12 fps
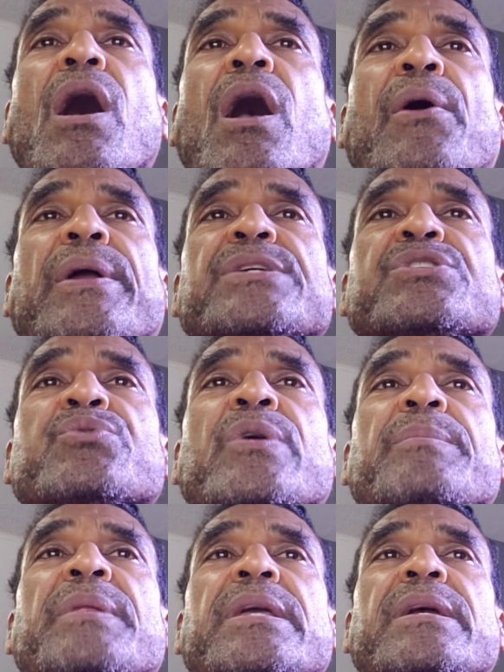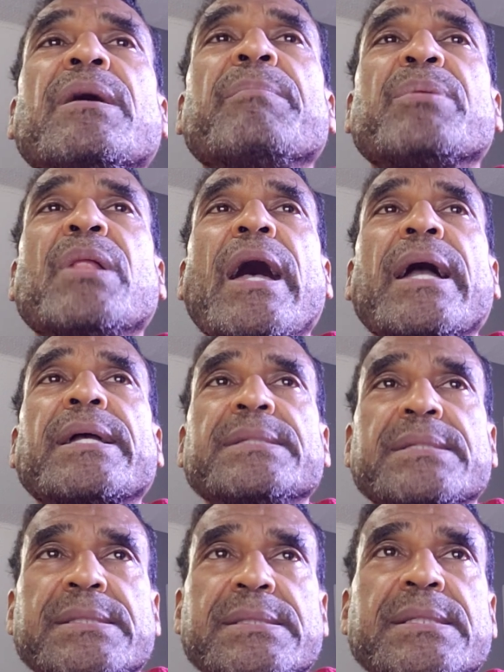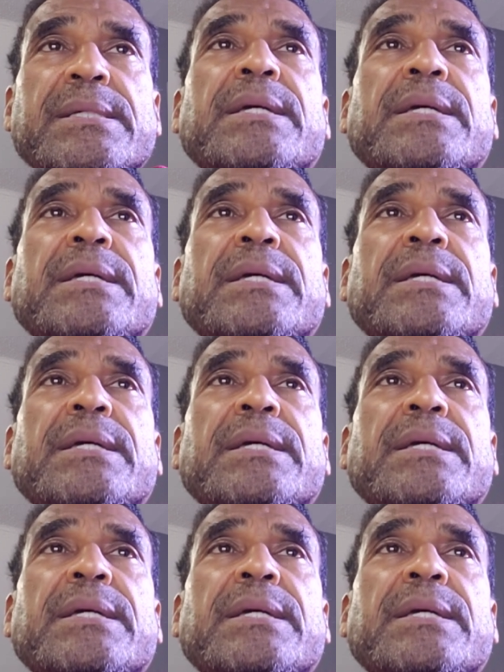are extremely complex